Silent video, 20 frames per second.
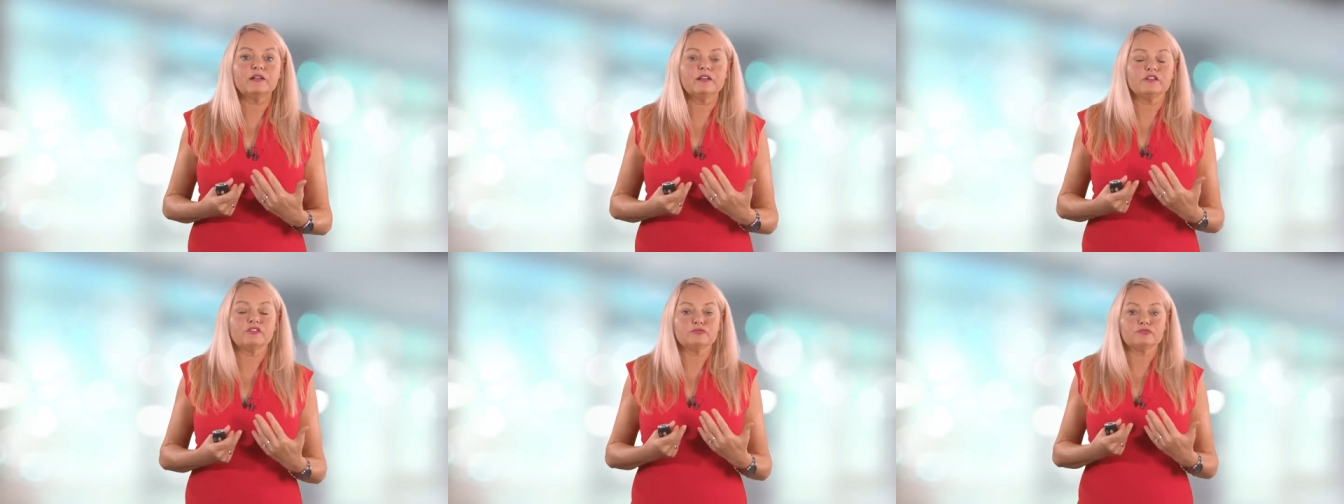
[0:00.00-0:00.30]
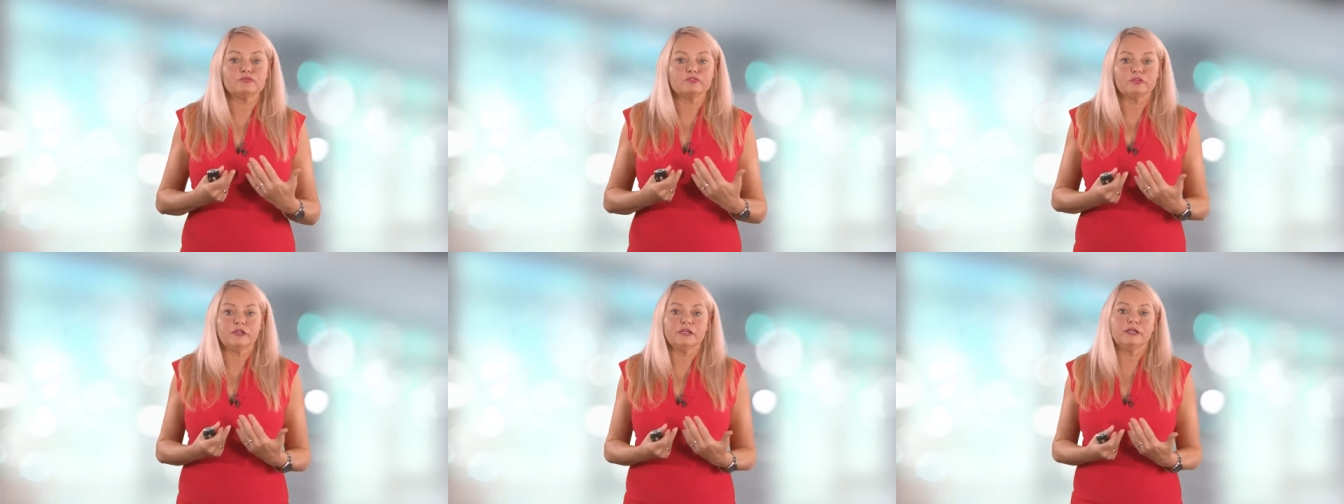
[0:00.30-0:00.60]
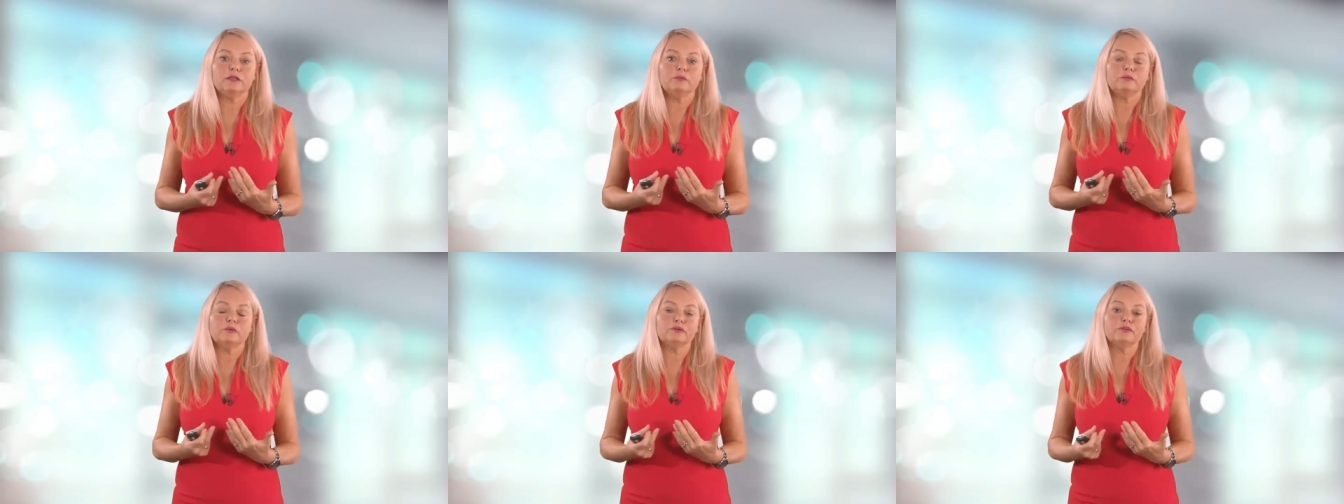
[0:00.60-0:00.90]
It's
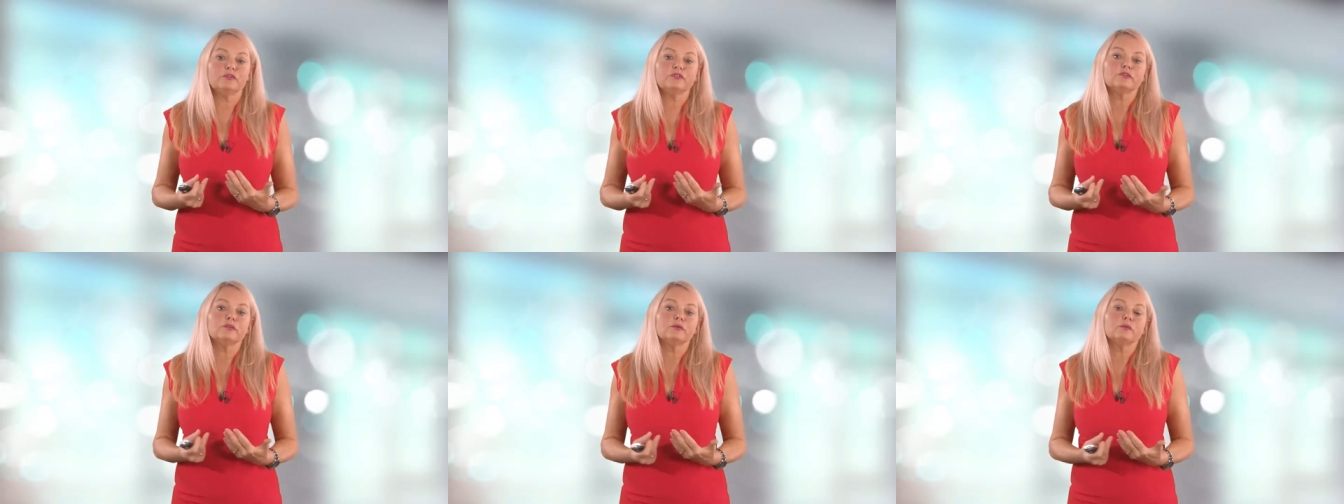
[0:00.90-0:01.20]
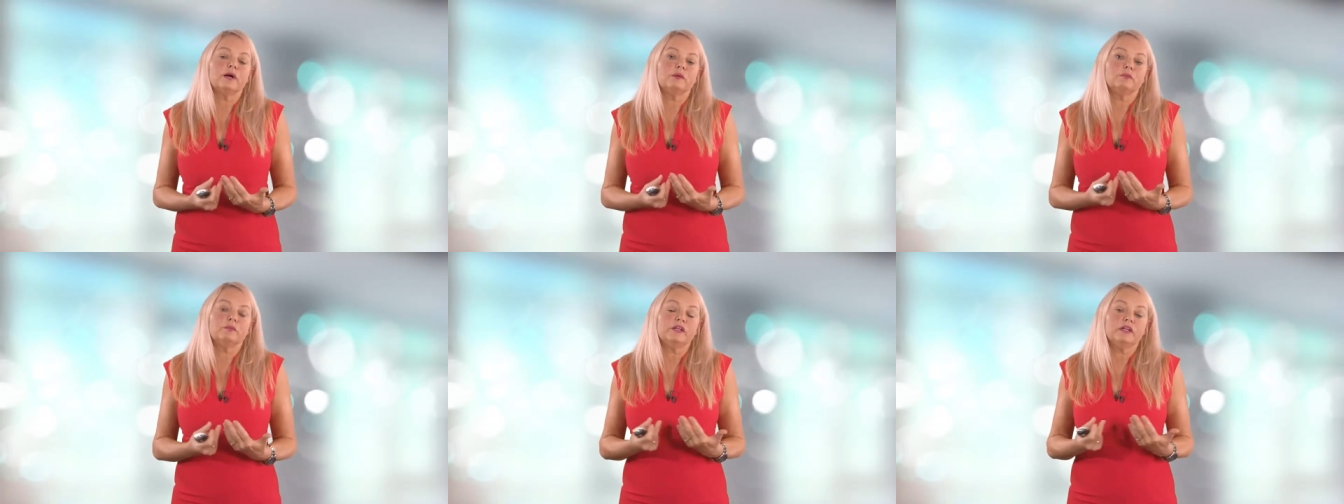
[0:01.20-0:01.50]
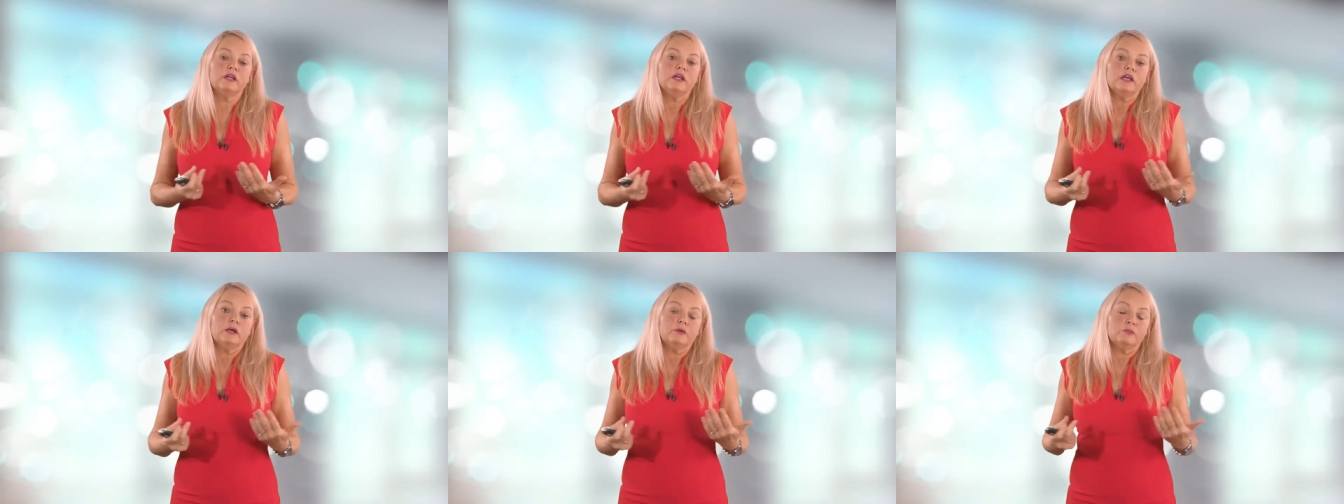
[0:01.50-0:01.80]
really wonderful when
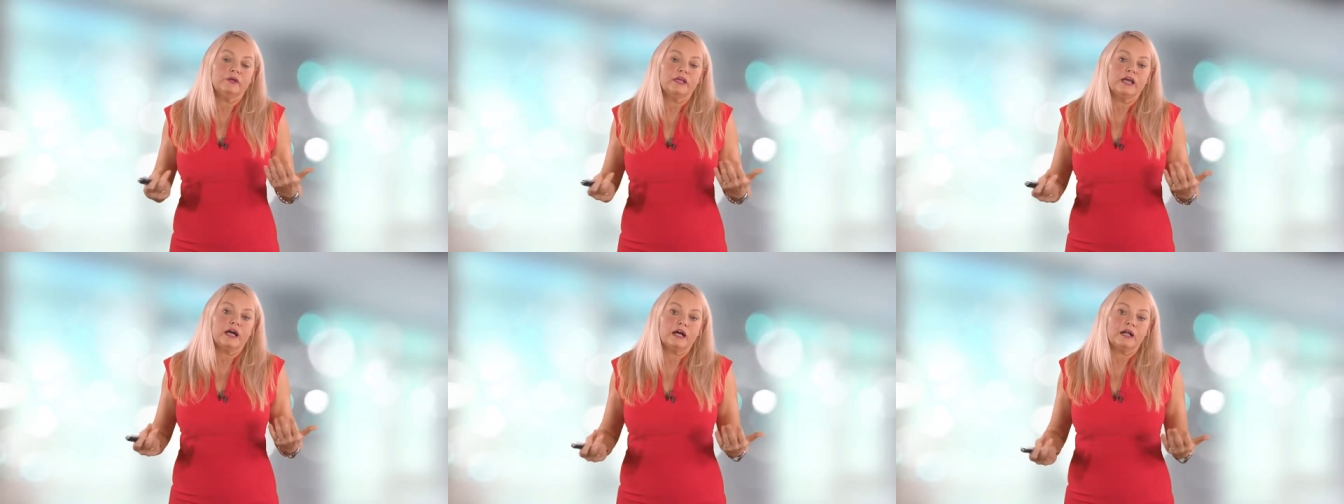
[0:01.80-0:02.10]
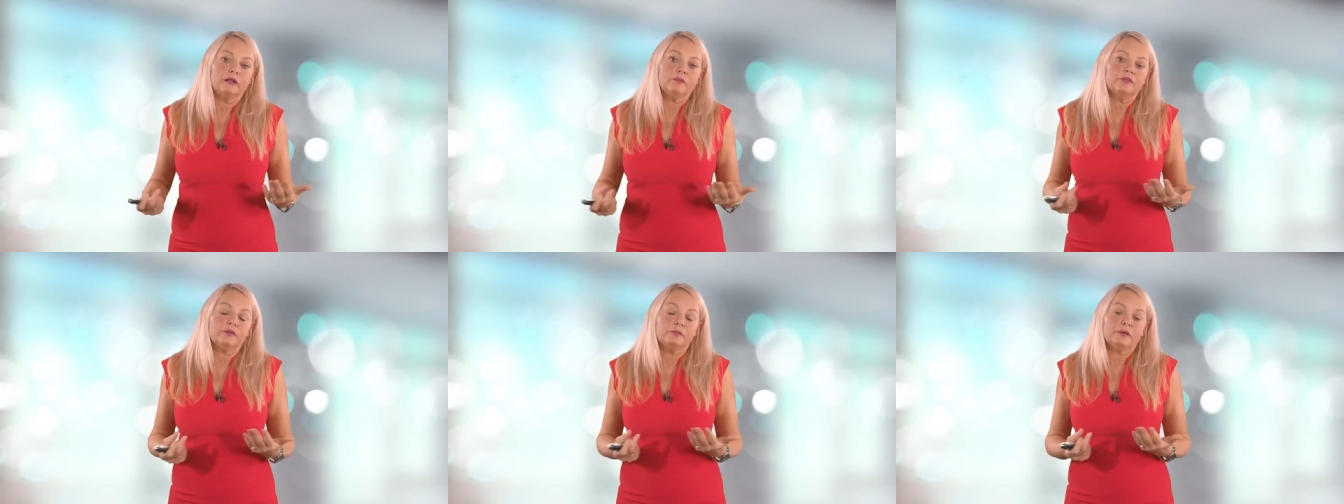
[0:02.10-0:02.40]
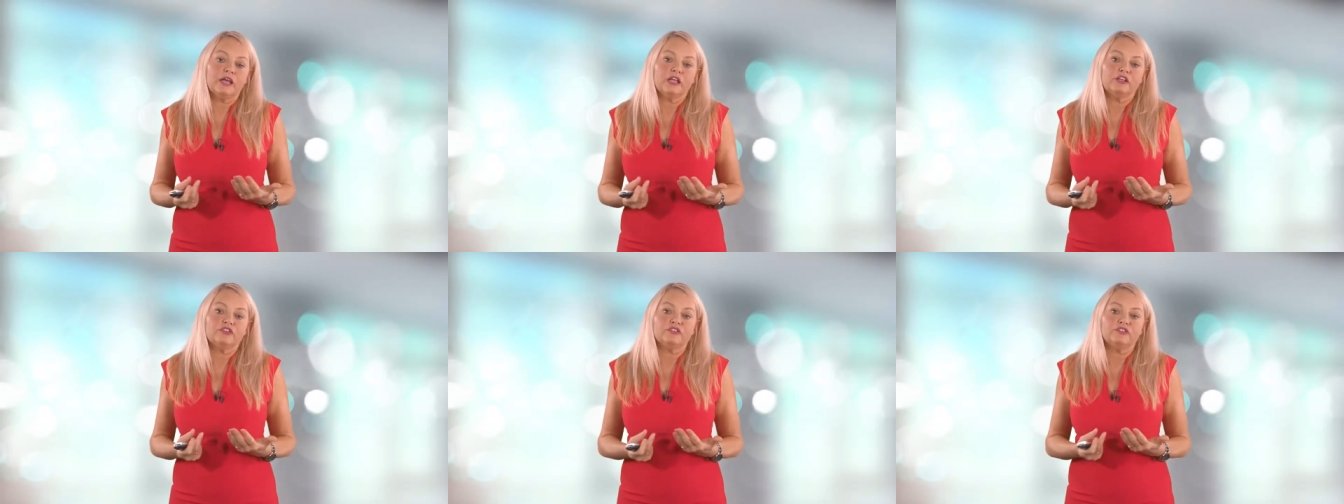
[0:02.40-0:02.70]
we, we help the
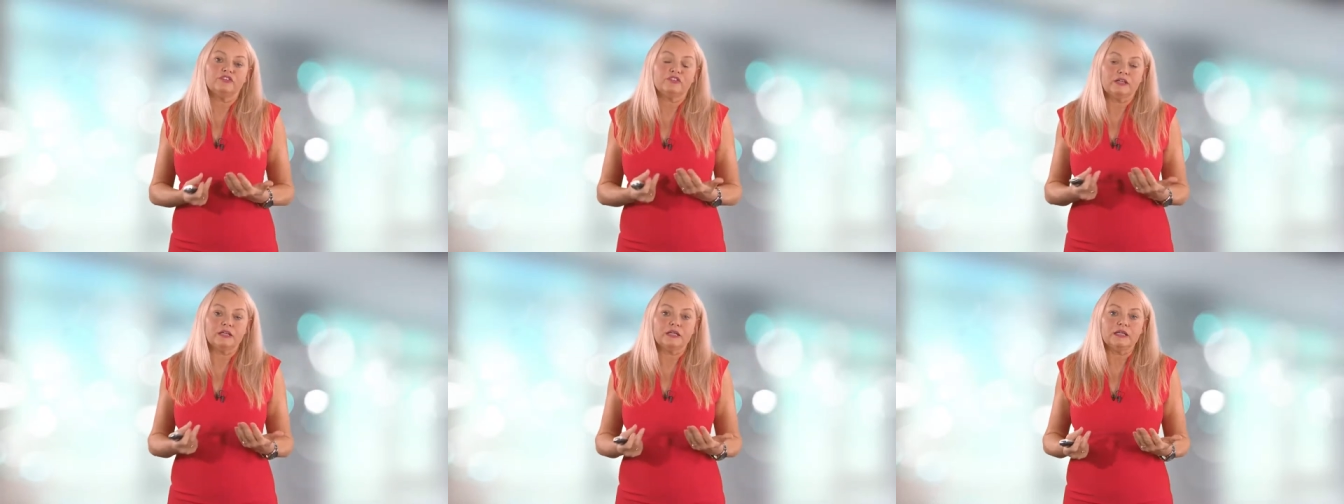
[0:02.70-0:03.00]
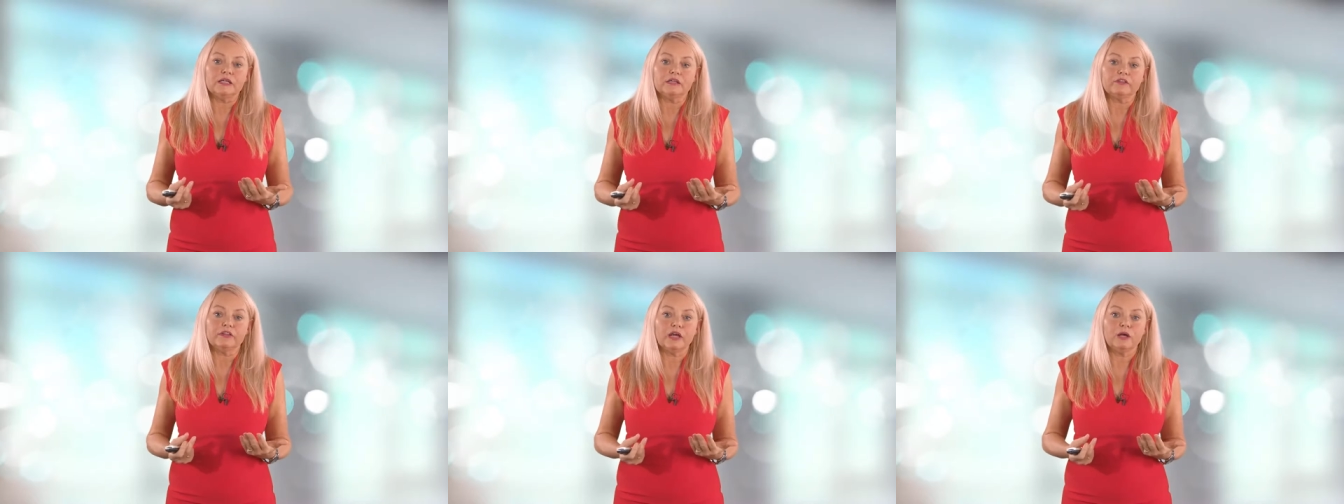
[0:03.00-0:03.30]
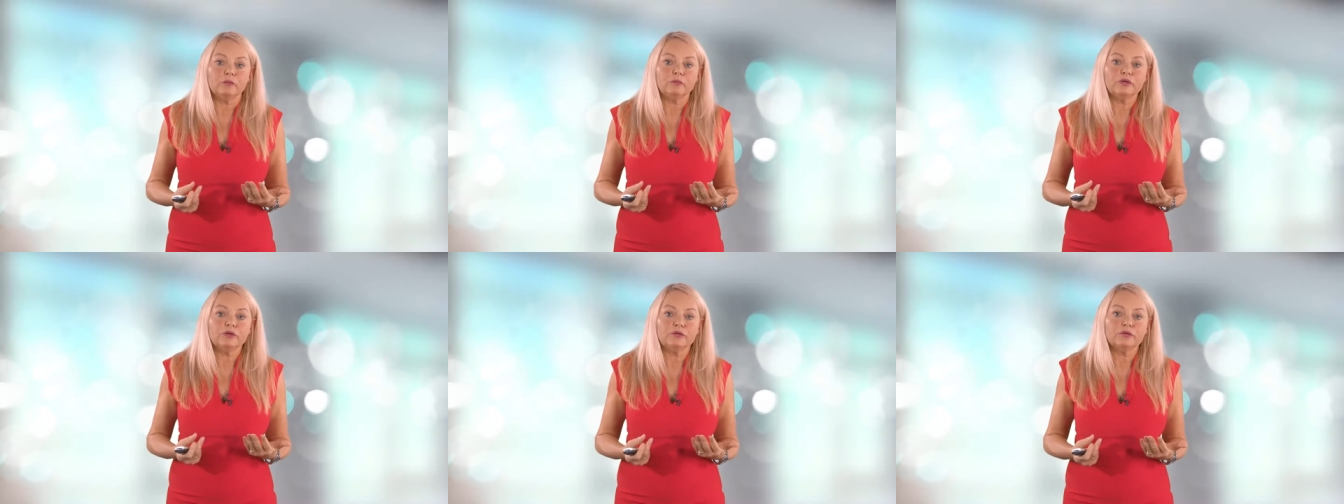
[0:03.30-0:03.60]
patient to heal
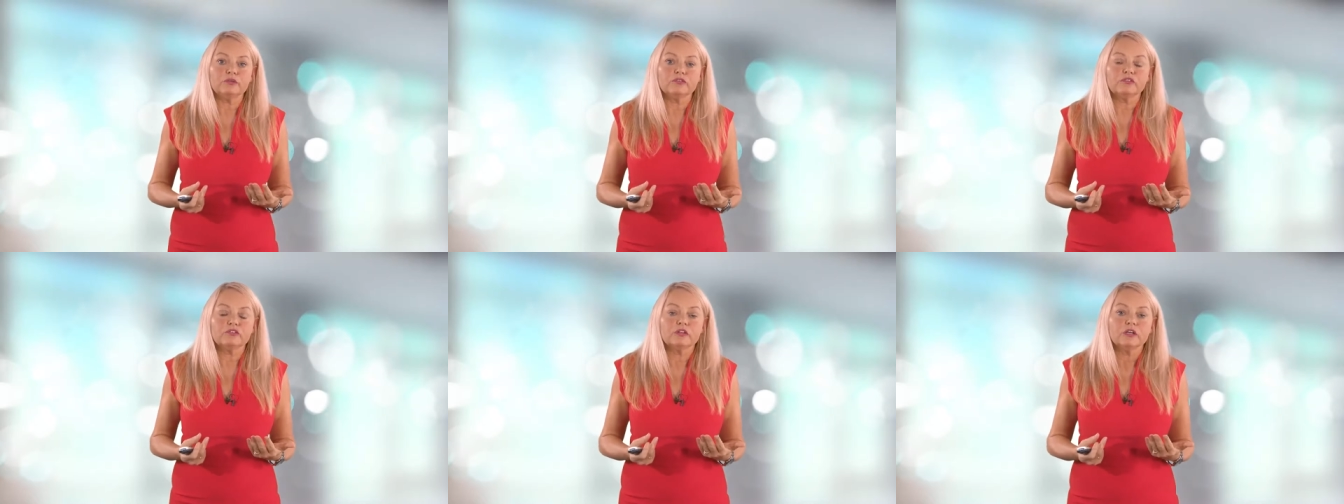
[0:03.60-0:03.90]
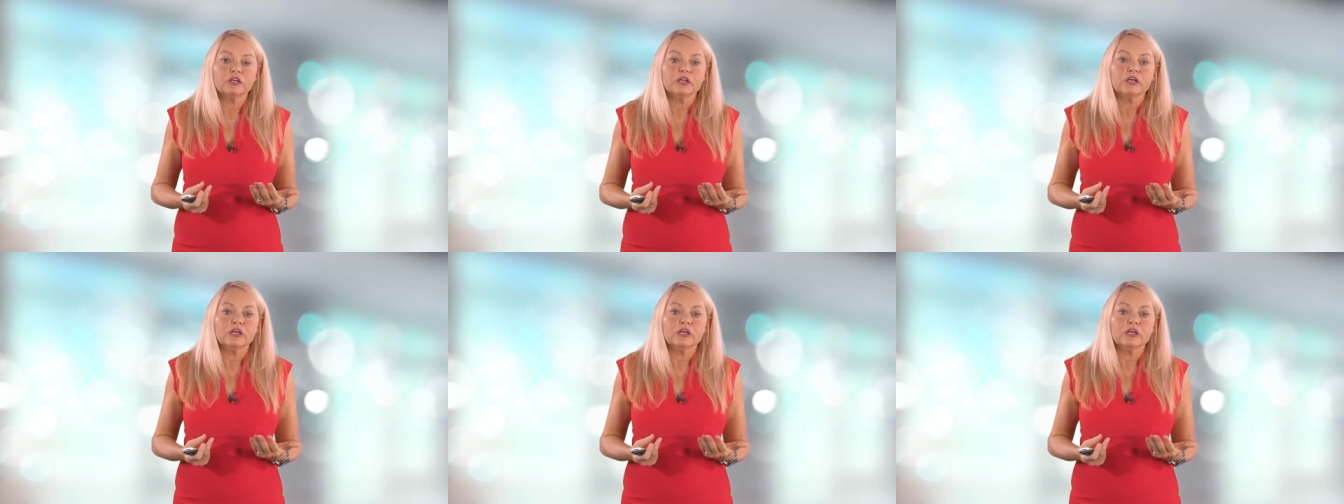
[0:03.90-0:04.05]
their wounds.